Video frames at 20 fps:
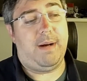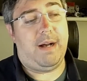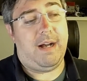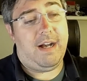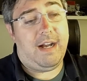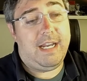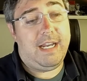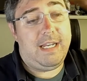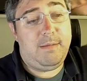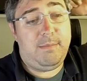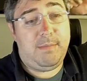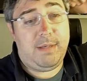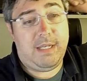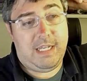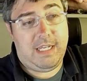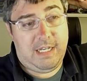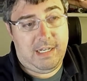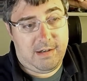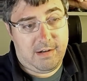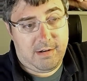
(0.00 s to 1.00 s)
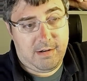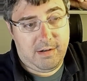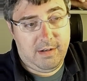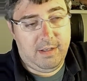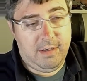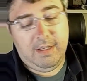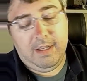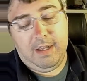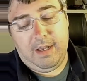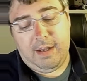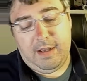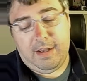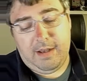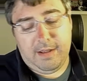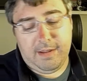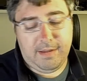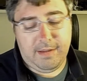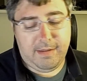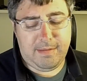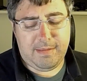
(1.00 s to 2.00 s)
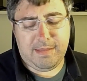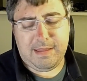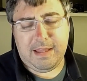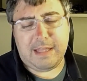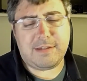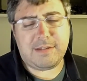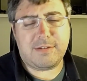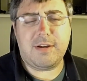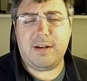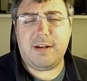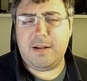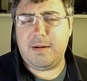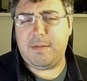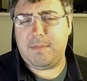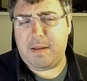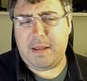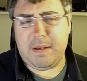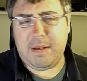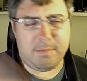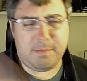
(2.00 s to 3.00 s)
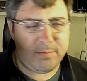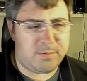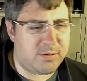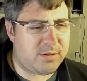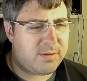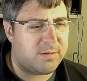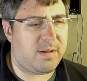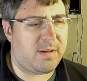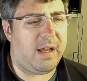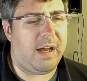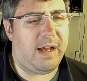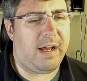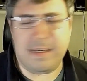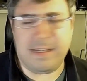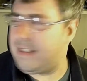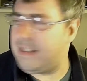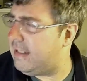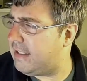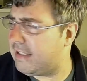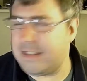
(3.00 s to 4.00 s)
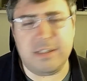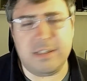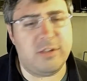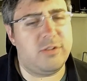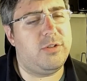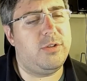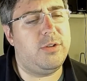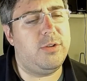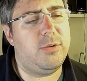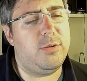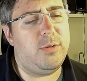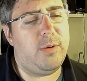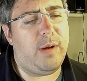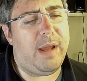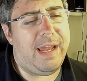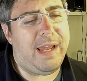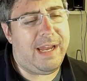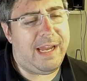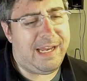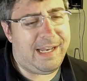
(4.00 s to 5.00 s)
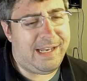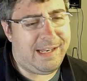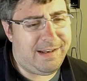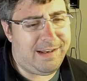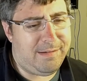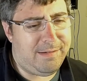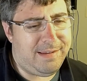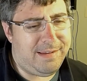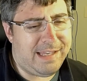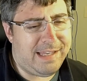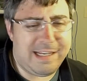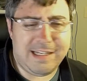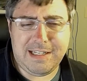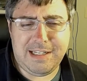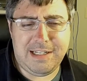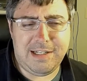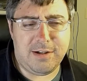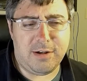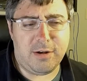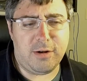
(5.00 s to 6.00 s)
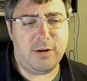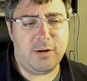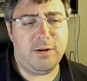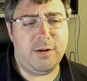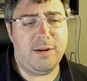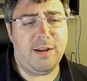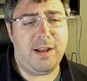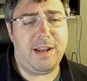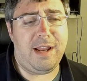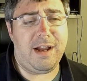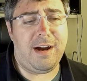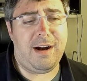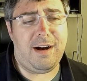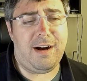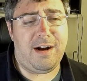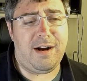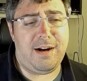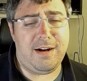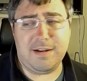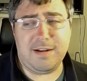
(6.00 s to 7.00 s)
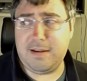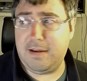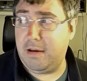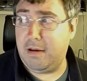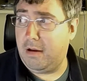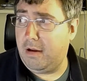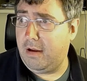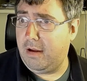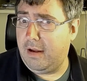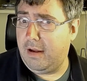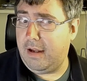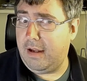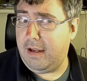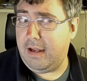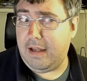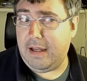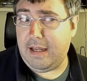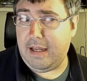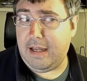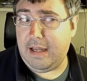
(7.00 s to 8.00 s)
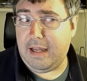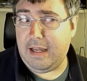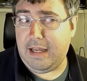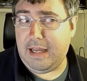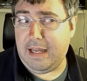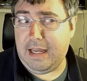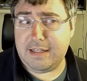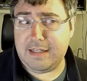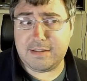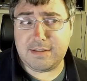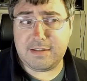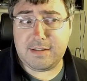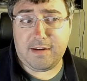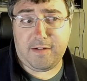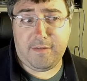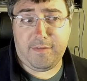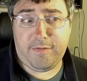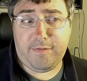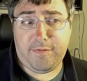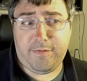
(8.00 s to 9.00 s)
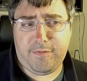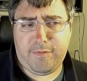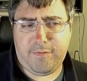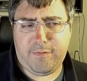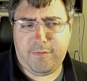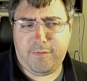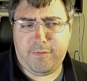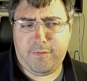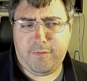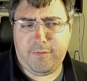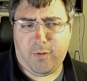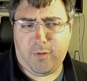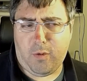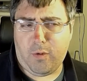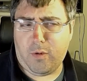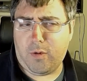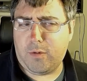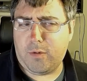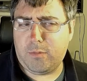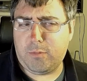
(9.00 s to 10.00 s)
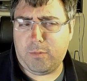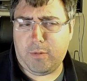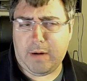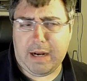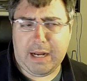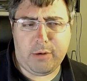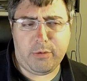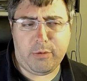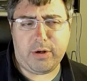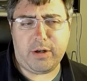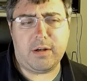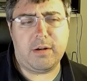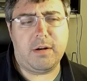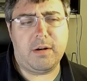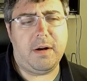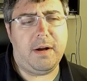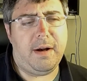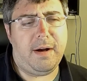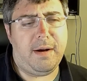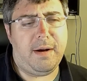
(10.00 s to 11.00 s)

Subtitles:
behind me here. That's going to end up connecting to a Netgear Nighthawk X4 router,